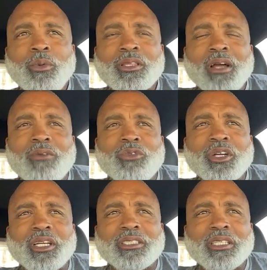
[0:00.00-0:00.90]
with our
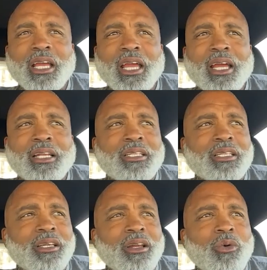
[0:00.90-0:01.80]
rookies, and
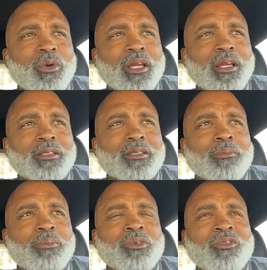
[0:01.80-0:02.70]
you know, the,